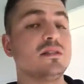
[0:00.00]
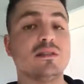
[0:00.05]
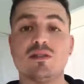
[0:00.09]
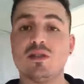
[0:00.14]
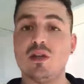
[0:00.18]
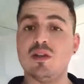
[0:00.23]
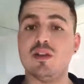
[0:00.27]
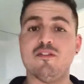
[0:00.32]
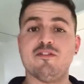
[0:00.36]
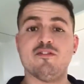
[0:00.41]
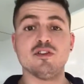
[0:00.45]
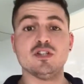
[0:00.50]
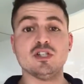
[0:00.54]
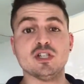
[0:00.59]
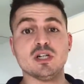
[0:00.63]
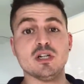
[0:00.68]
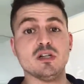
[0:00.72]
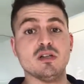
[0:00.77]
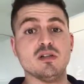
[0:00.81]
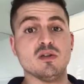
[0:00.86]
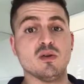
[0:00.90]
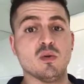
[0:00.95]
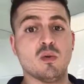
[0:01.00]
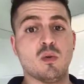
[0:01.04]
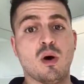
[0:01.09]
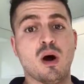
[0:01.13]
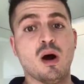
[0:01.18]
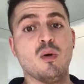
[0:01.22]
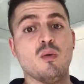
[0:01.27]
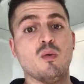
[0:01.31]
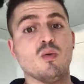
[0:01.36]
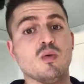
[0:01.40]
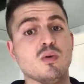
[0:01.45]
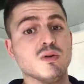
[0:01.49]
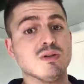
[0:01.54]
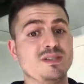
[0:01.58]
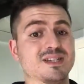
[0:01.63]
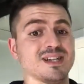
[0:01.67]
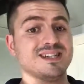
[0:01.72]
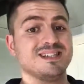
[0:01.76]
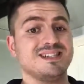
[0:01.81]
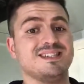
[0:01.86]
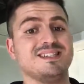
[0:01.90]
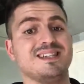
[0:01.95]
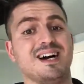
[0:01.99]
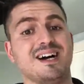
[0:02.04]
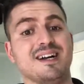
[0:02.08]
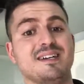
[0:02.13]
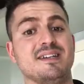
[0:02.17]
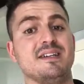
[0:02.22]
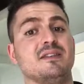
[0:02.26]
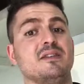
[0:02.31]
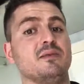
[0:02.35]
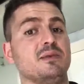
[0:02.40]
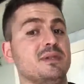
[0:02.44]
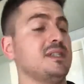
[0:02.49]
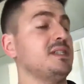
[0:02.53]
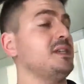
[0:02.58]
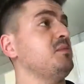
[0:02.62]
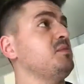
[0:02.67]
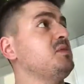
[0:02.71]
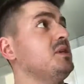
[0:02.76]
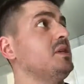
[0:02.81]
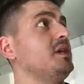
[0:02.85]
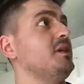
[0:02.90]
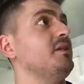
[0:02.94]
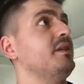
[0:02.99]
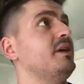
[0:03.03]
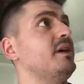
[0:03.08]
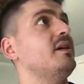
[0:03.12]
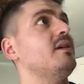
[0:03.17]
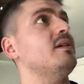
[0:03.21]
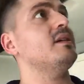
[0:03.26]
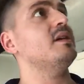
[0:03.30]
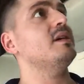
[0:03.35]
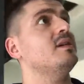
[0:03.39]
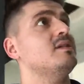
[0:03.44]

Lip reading: So officially the white walls are done in the reception area.